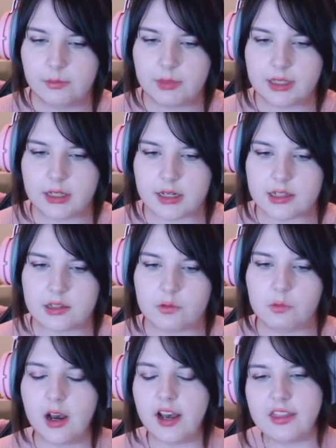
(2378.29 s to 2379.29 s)
Because it's
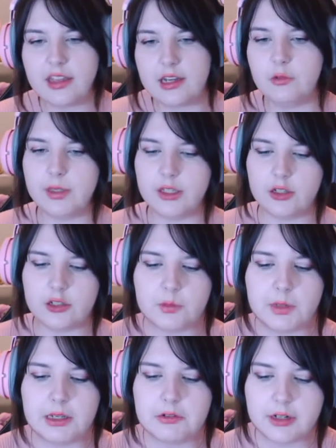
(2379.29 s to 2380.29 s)
worth it and it will be a good
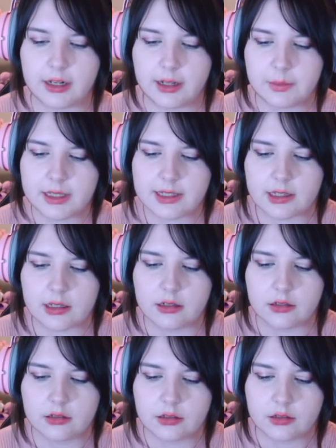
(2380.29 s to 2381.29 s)
speed run. Well, let me see.
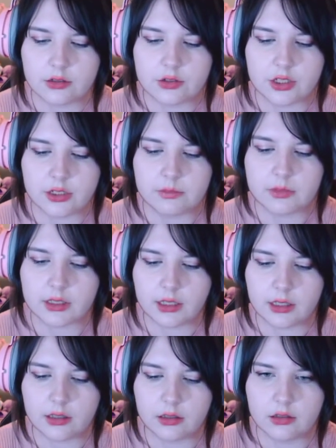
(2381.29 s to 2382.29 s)
Jump King.